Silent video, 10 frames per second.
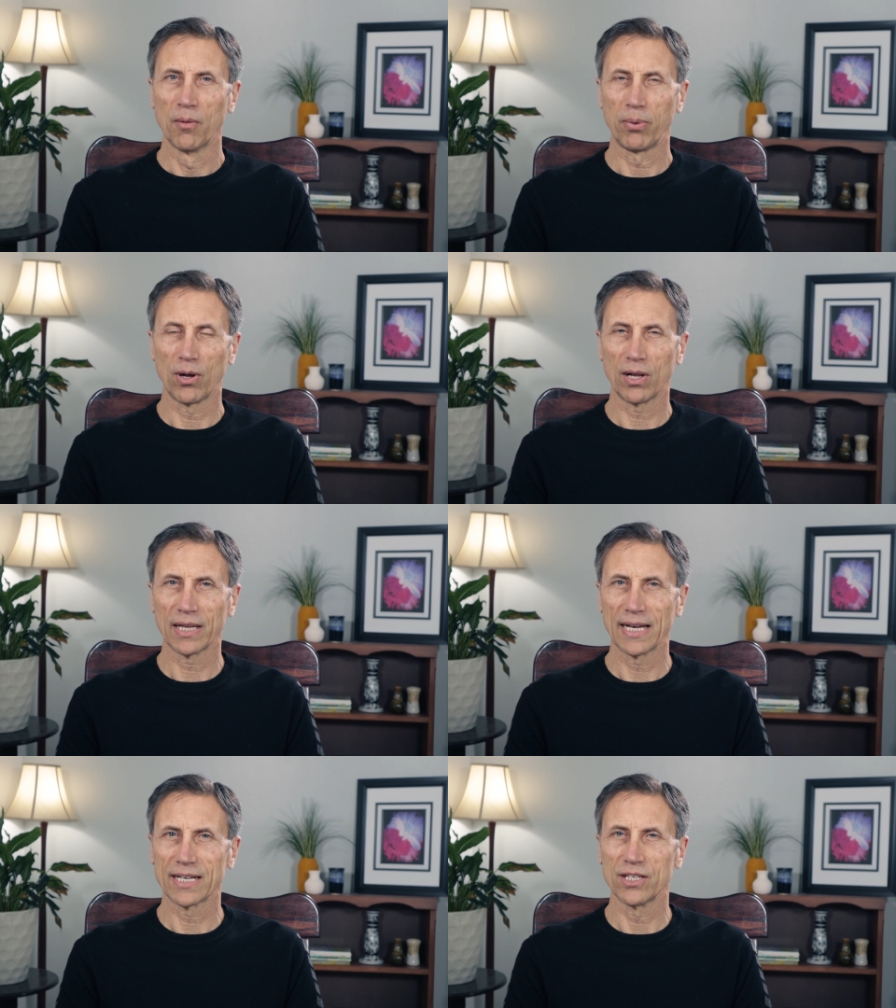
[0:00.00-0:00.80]

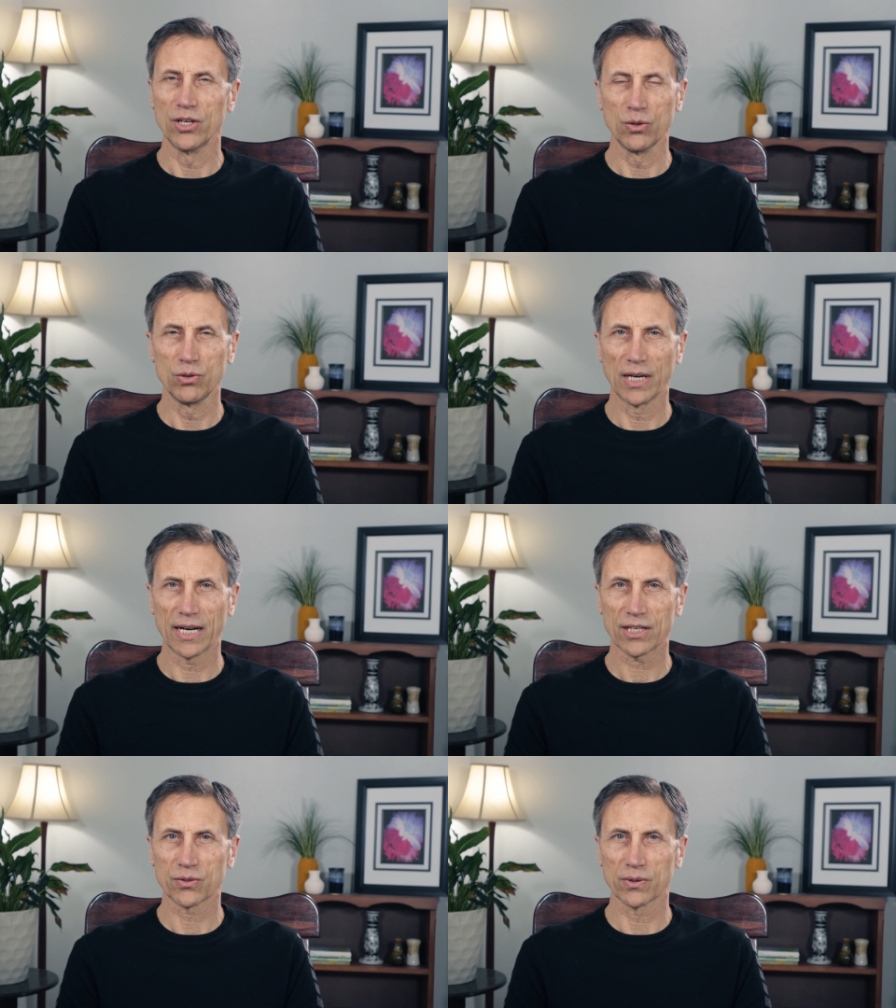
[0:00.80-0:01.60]
Paul had new
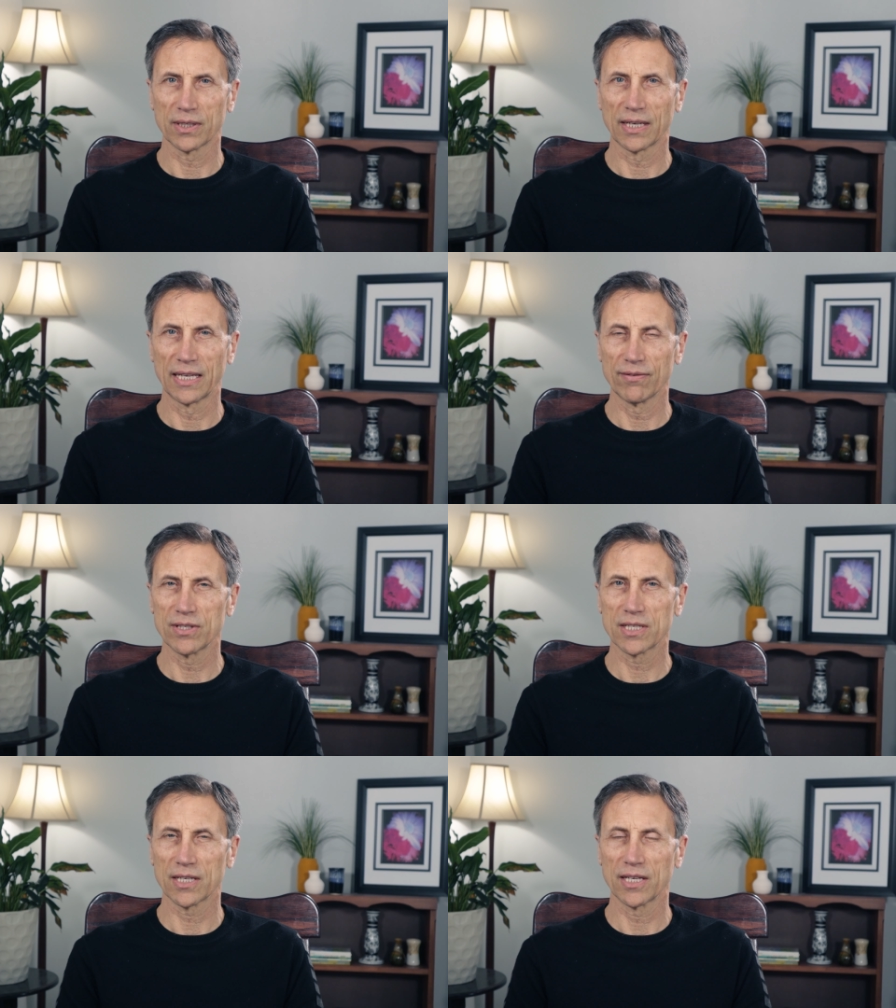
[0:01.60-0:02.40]
doctrine
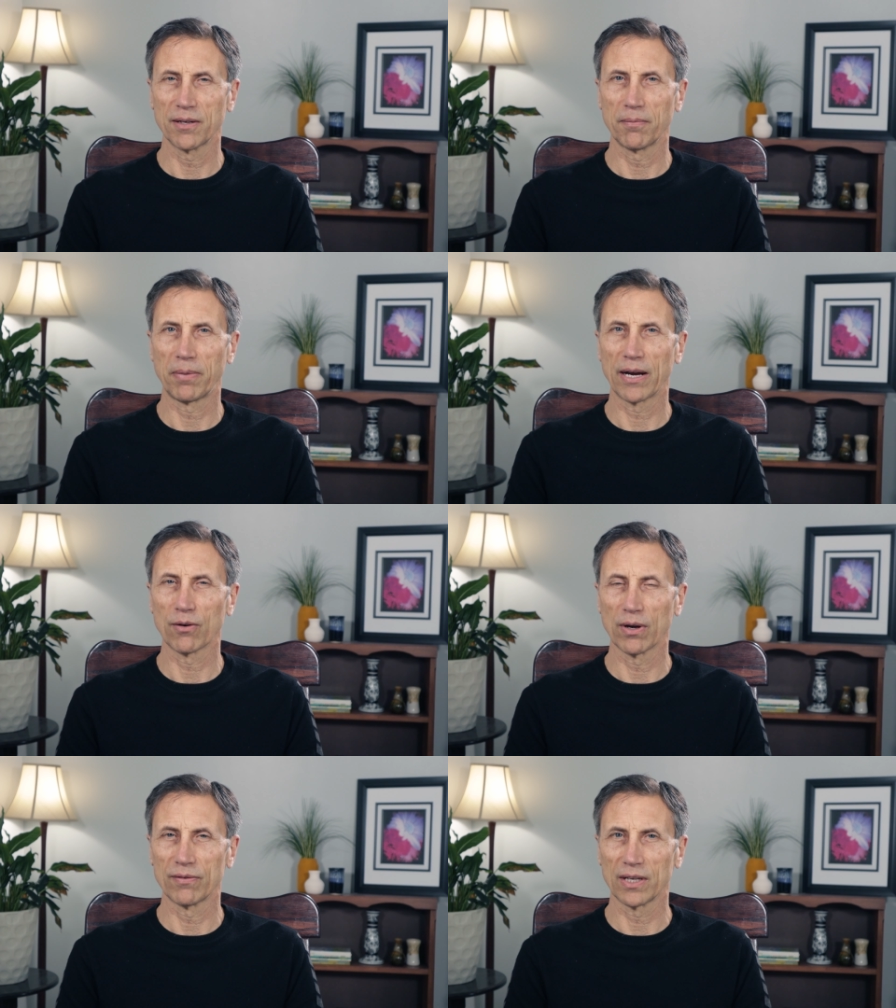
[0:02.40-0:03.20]
given to him by
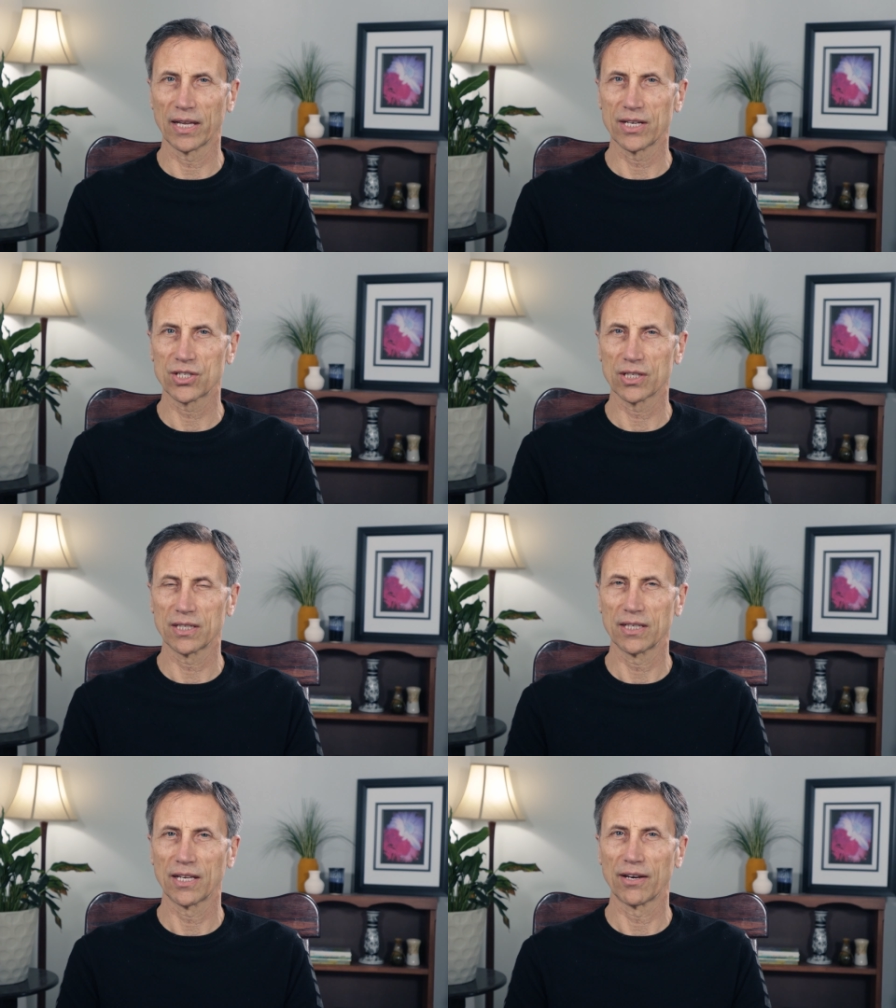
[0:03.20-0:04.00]

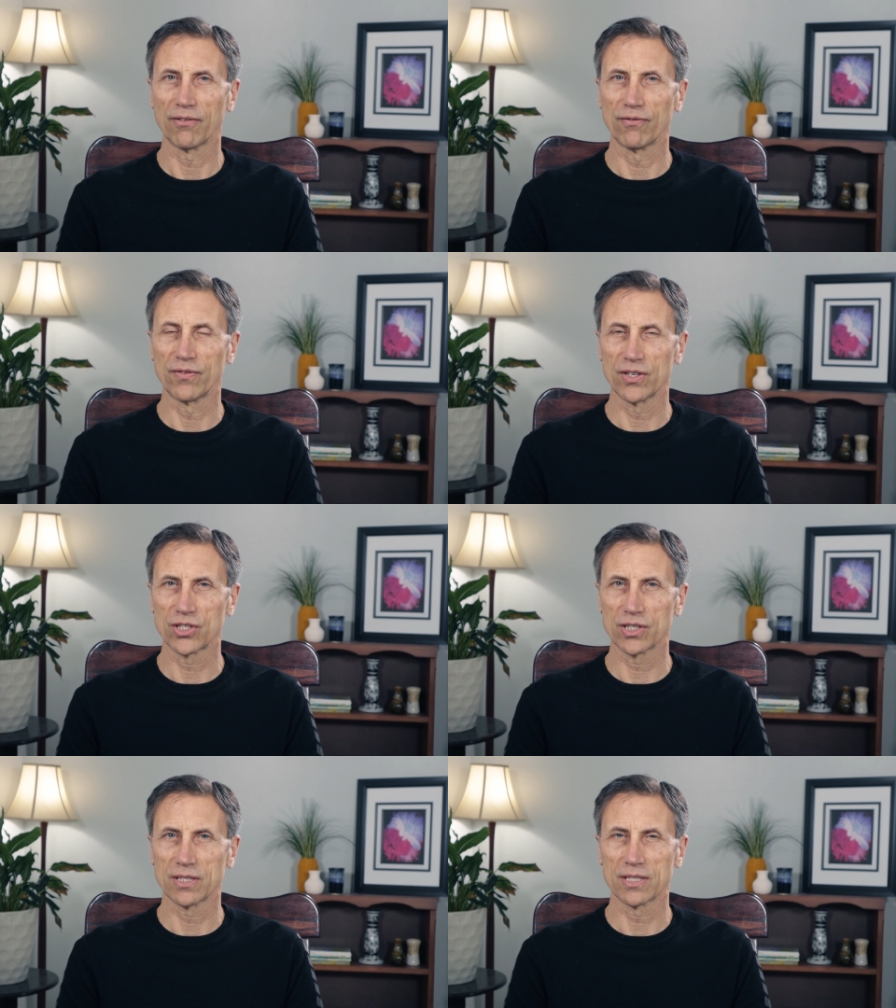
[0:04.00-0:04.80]
revelation,
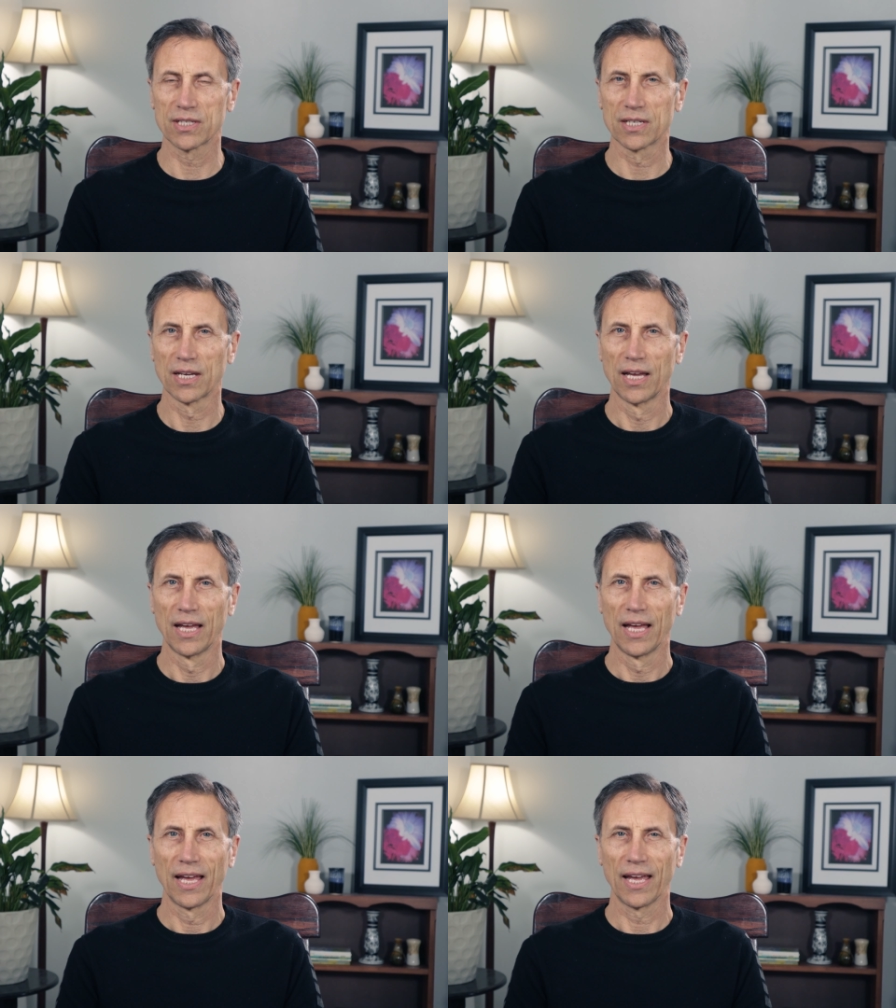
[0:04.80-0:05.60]
visions,
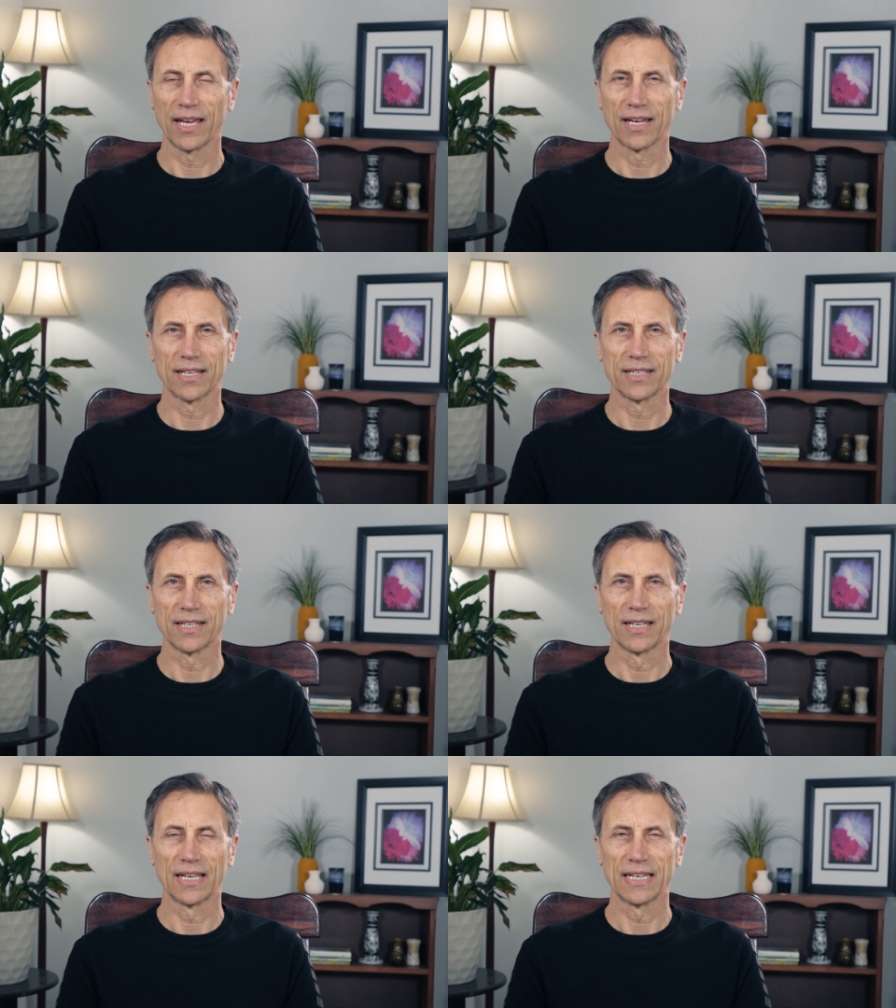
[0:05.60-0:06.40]

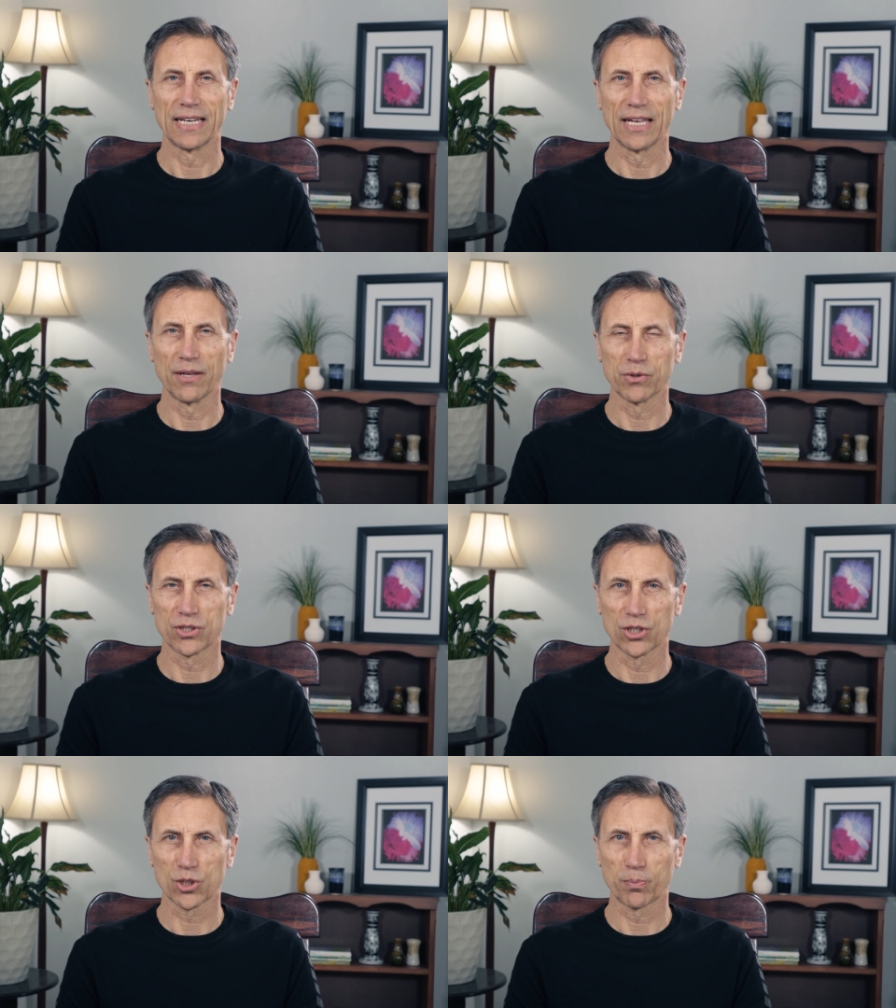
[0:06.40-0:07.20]
and it
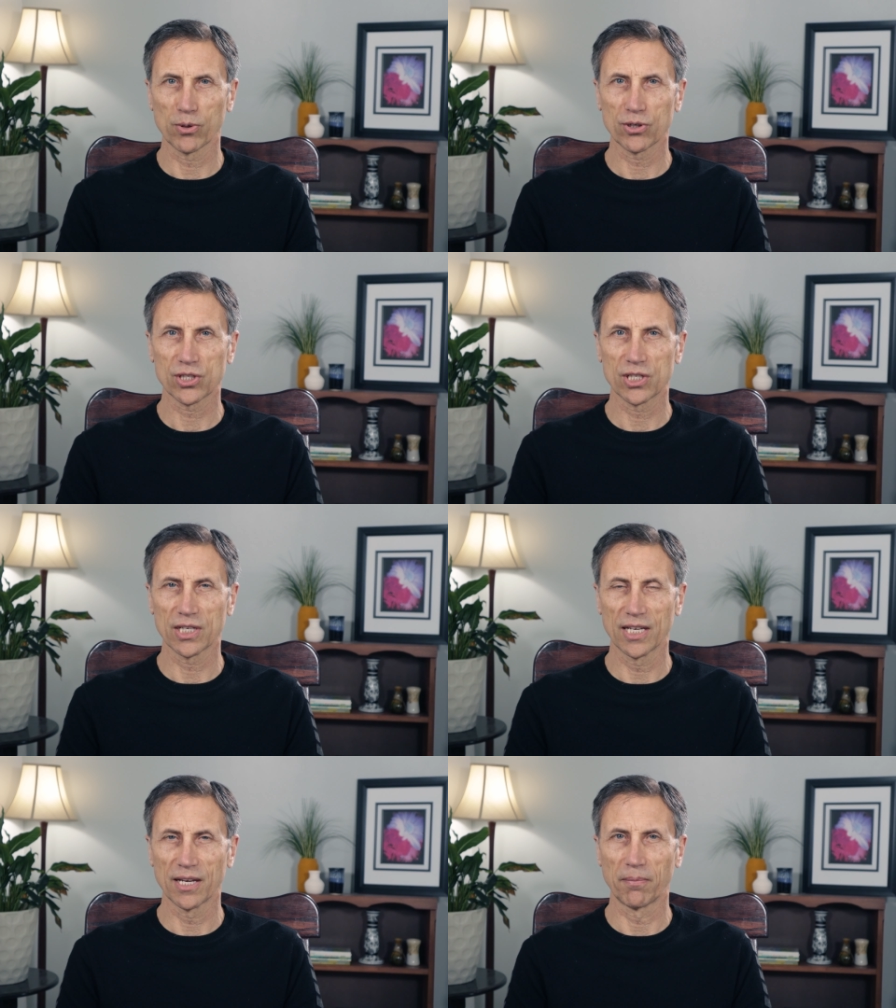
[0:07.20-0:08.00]
was dispersed
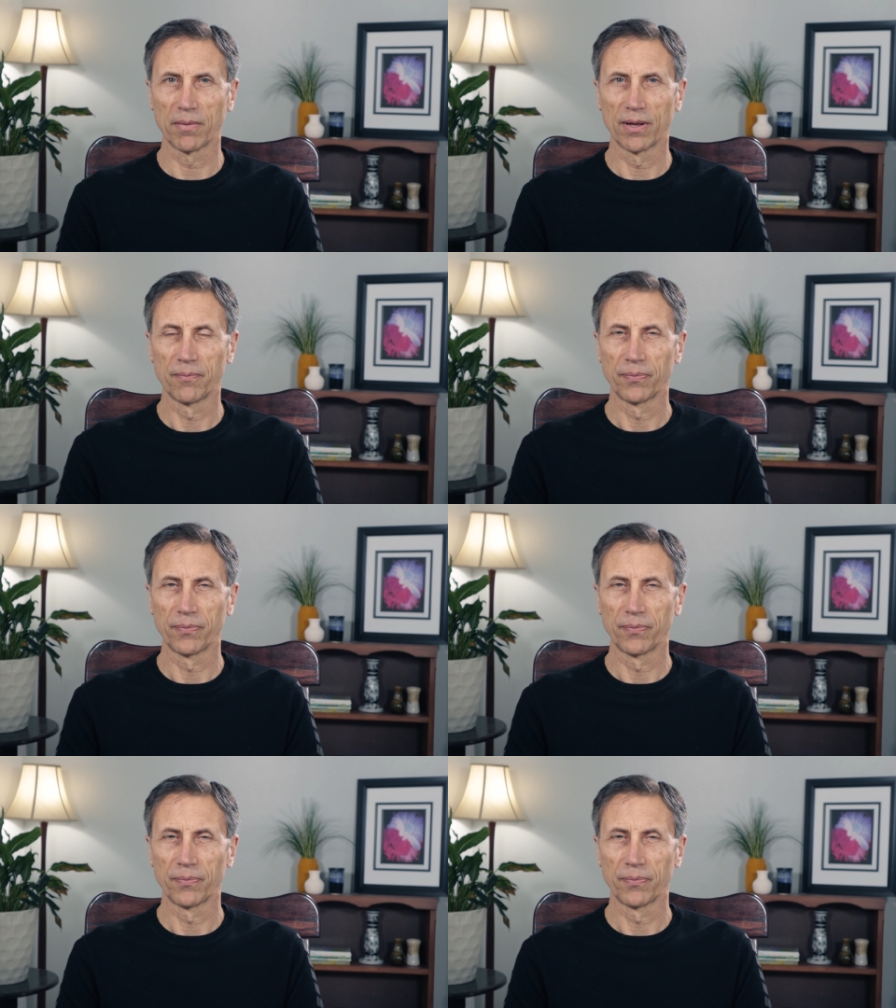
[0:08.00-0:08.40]
to him